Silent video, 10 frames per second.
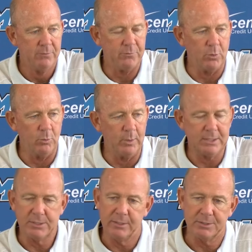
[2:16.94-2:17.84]
four
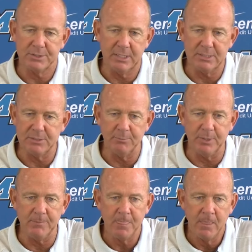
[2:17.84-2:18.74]
weeks of the season,
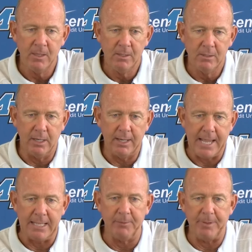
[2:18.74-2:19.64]
but uh,
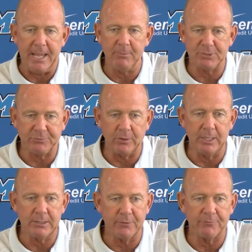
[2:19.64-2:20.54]
Alabama's
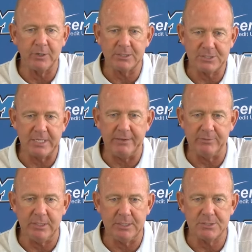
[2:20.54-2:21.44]
front, their front
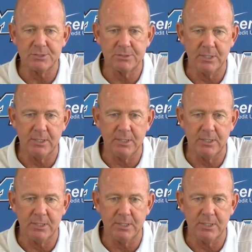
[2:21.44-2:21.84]
seven is